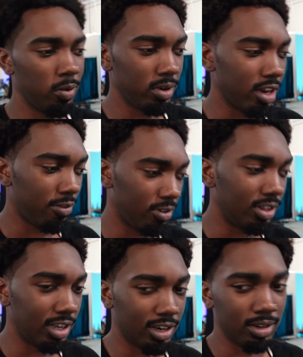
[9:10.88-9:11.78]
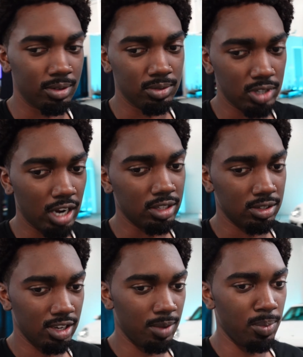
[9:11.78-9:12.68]
we're definitely gonna jack
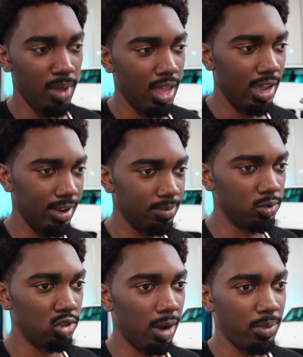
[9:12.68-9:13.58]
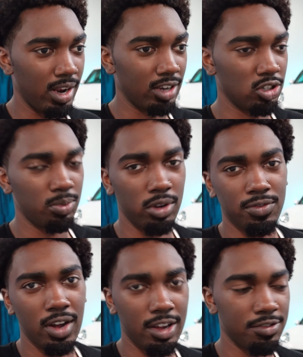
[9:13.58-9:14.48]
this up and drop that extra
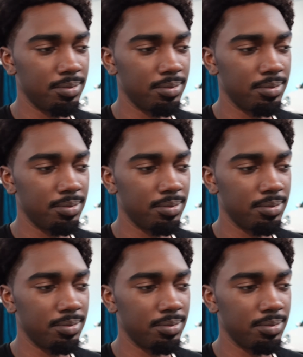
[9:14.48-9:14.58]
0.5.